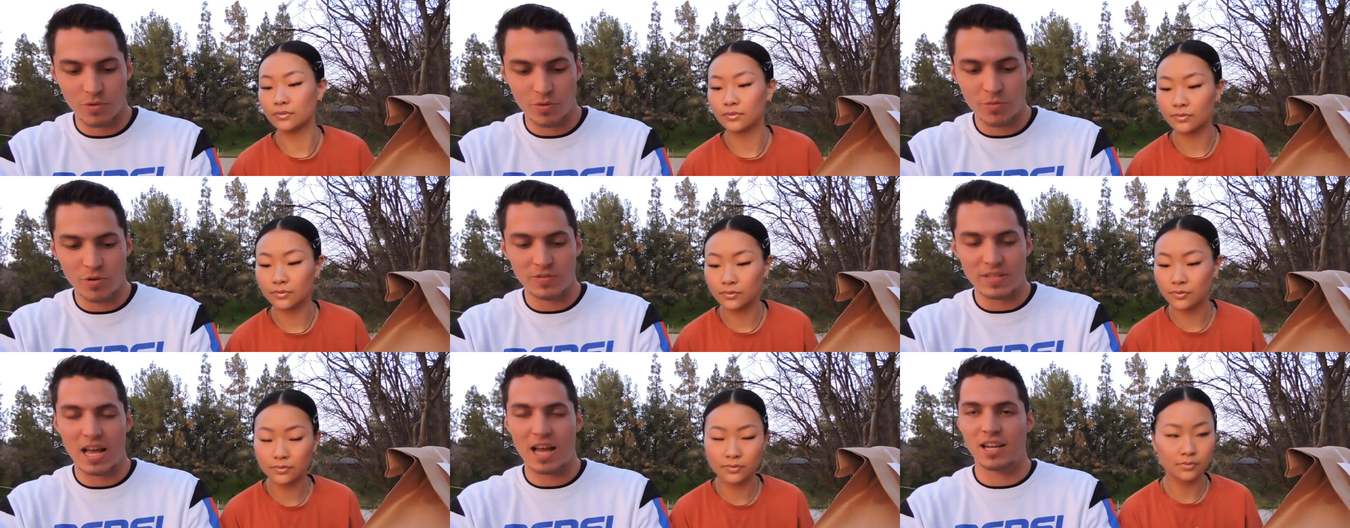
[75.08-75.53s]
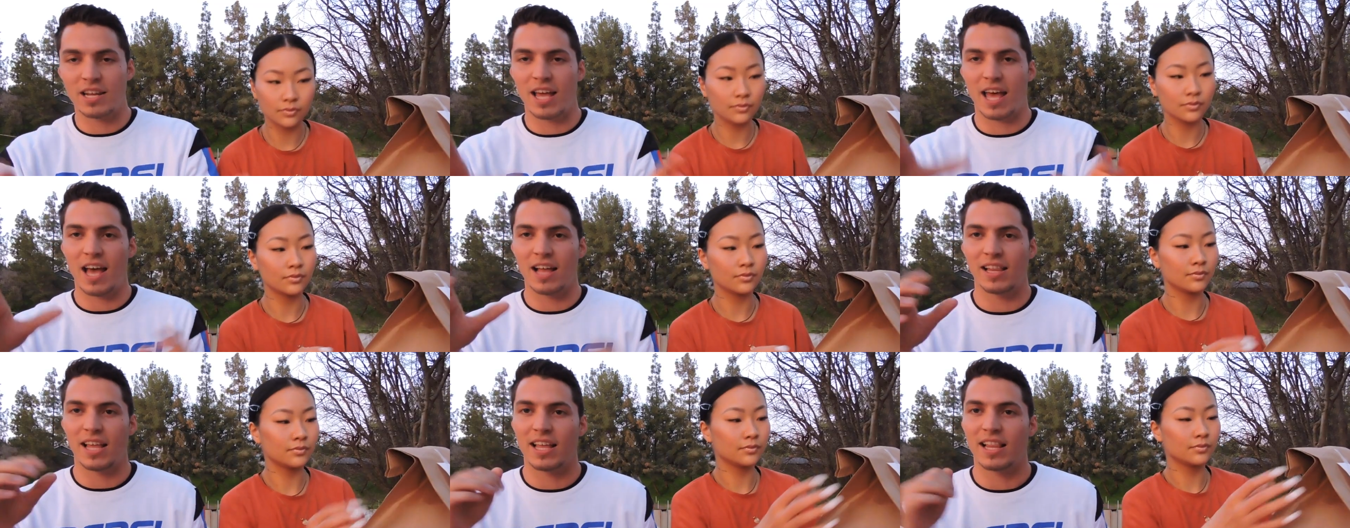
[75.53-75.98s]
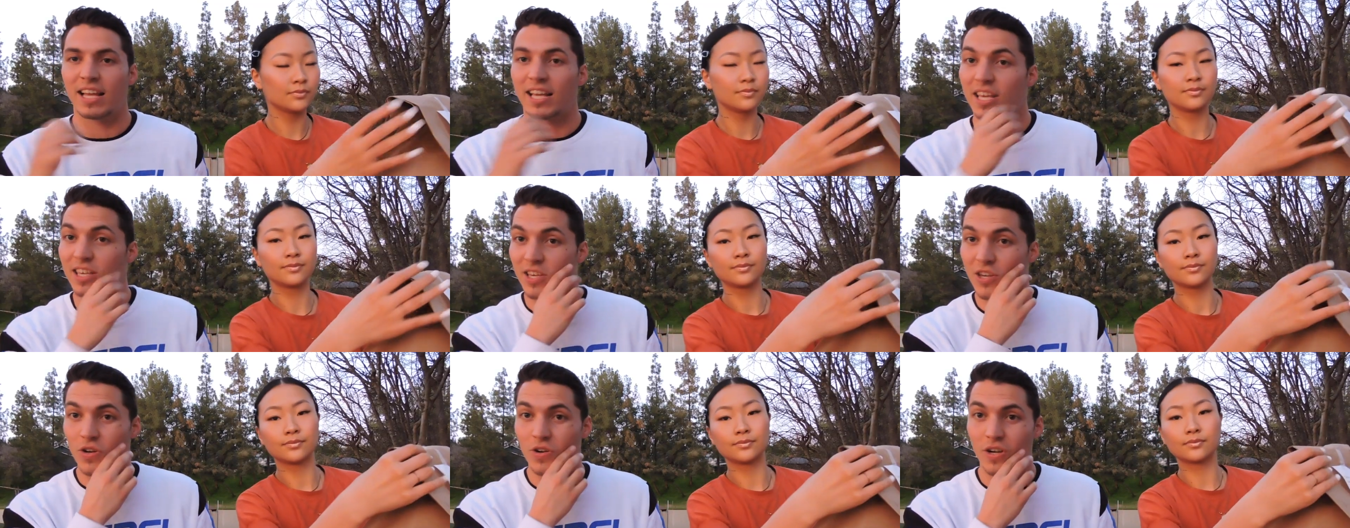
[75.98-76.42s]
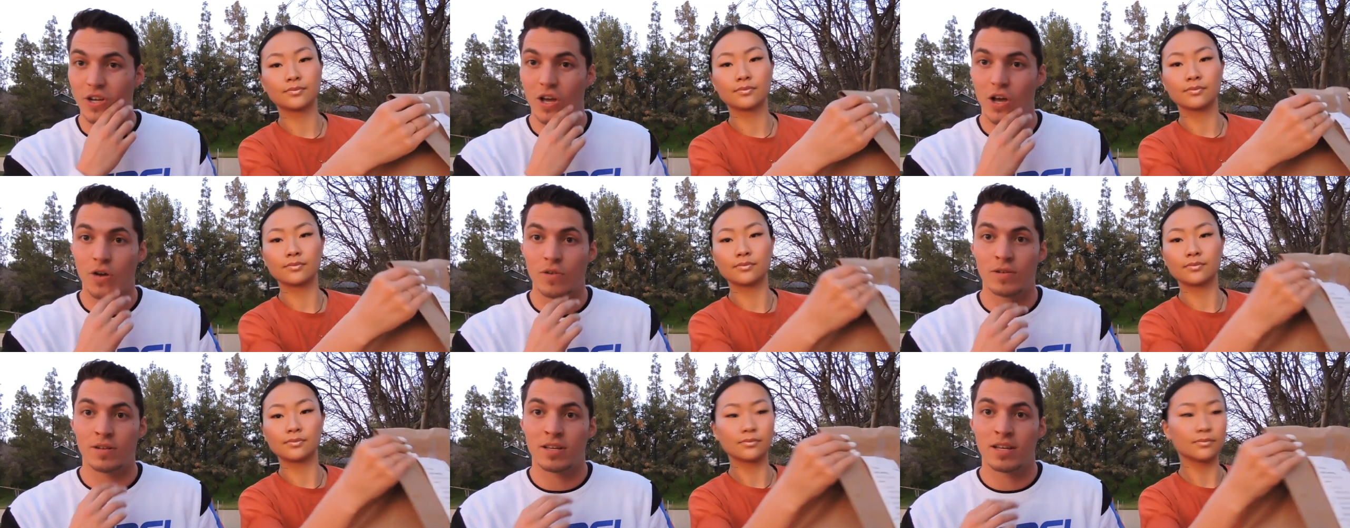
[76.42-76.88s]
Speaker 1: We moved down to LA like a year
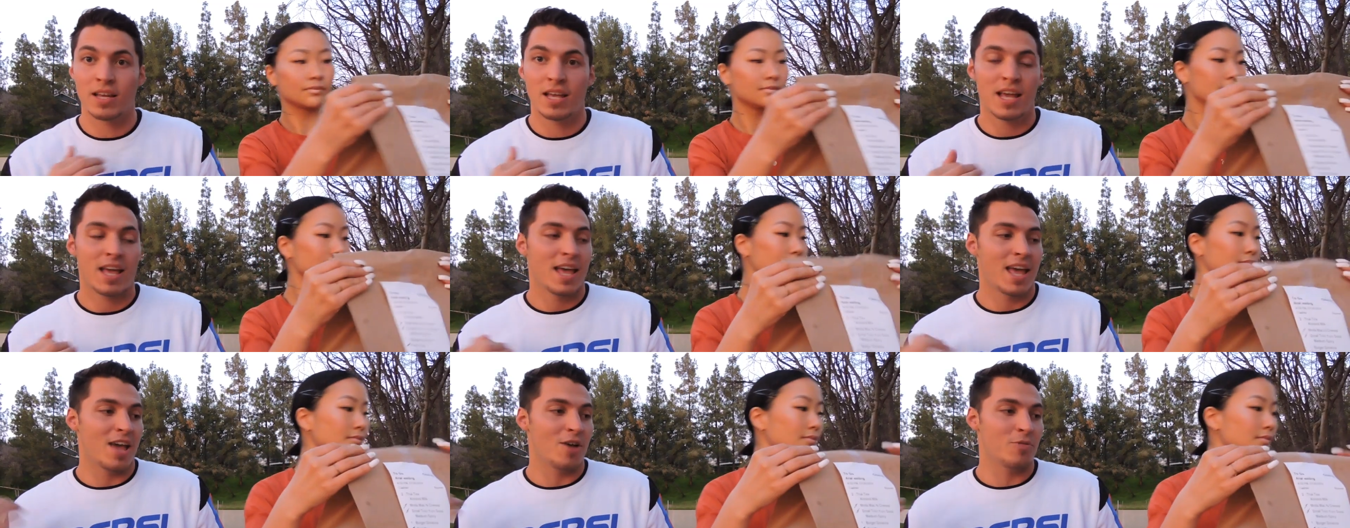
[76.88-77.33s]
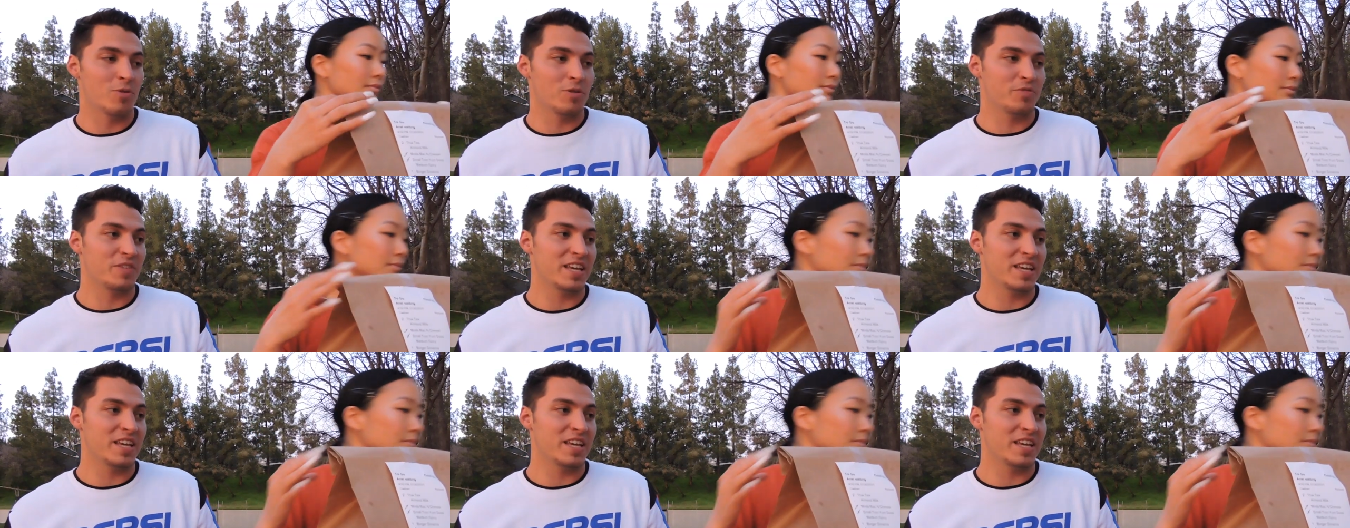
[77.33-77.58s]
ago, and we're